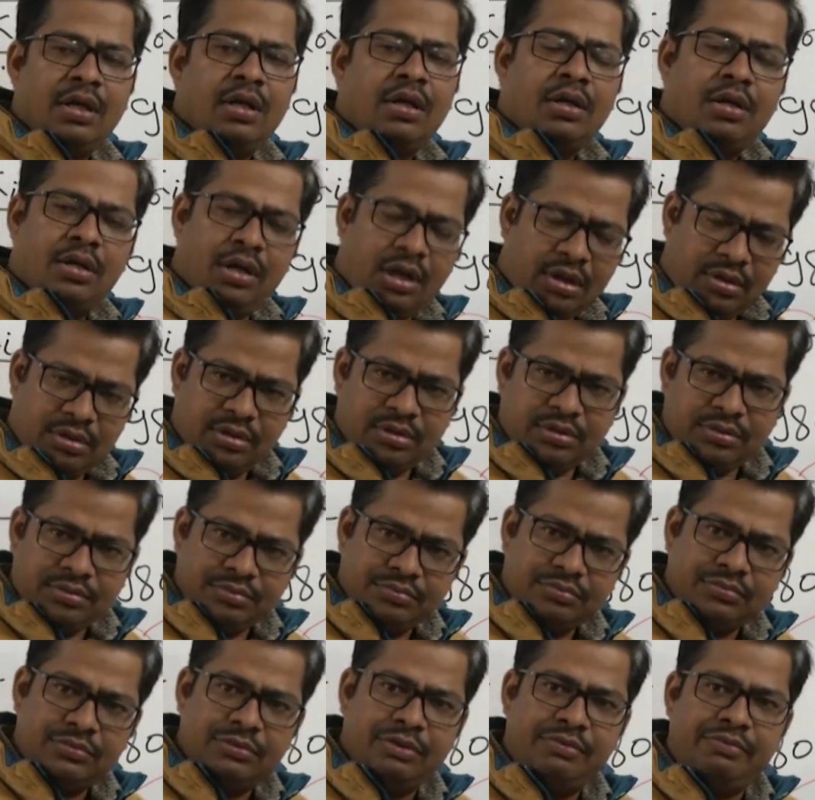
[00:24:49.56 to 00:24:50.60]
Now
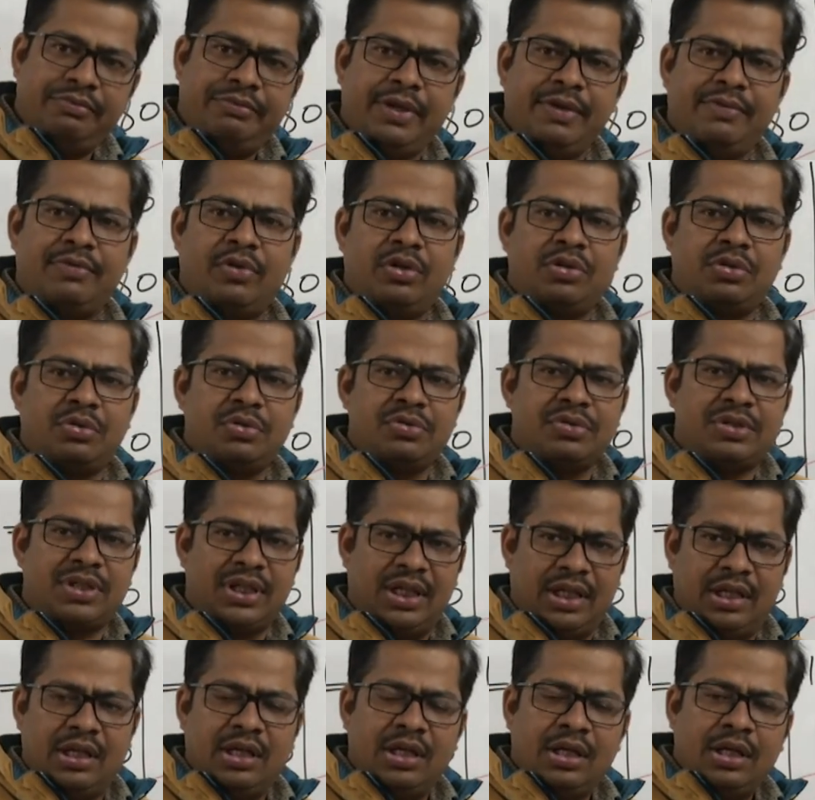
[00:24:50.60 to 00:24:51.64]
we want to
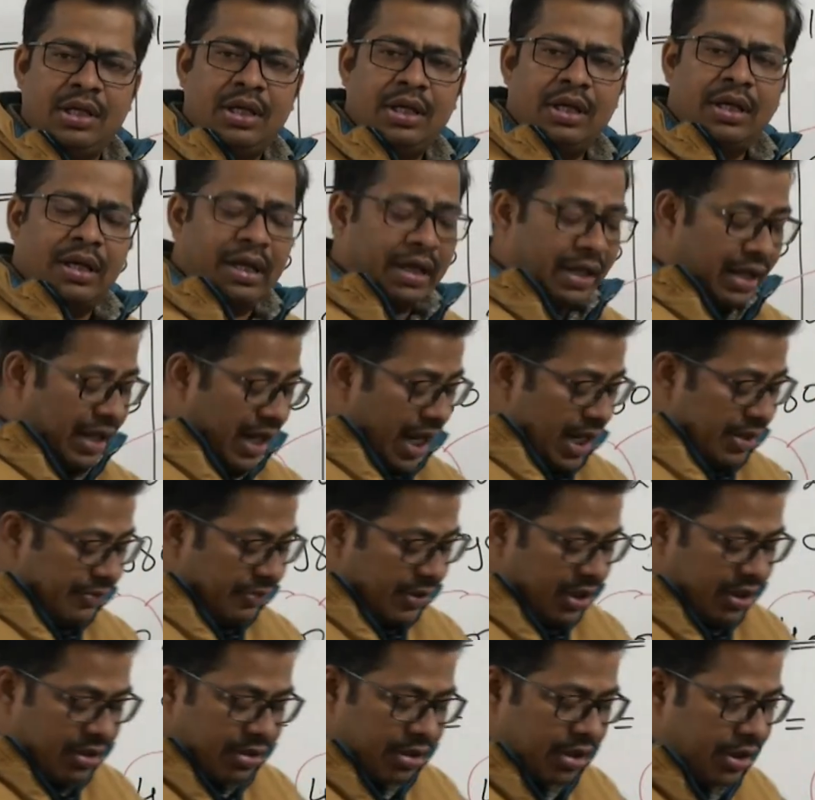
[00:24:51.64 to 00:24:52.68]
see, can
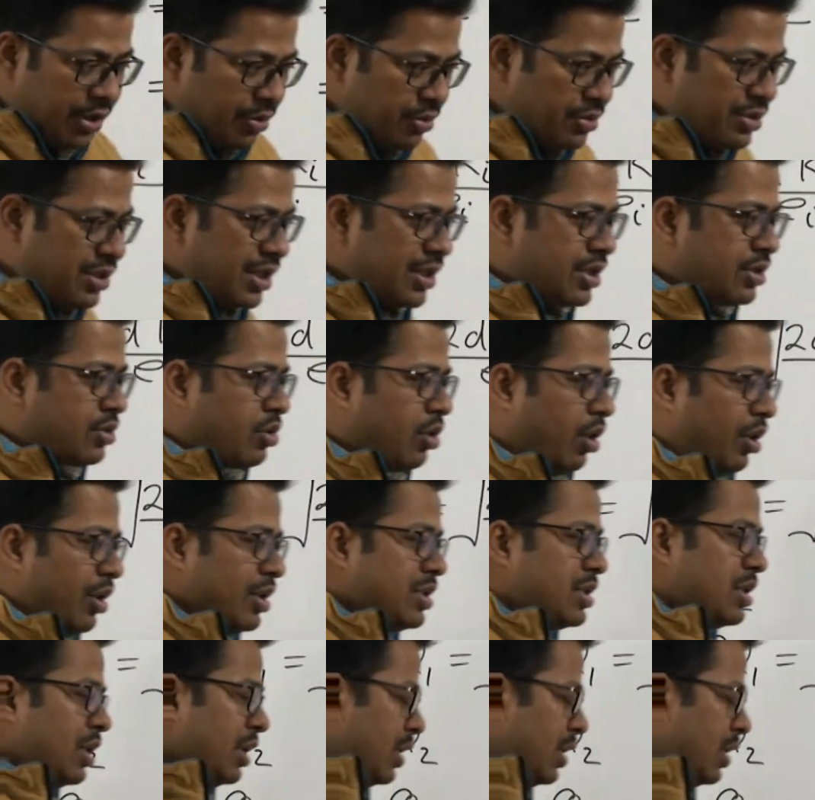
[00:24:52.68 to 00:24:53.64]
we reduce this cost,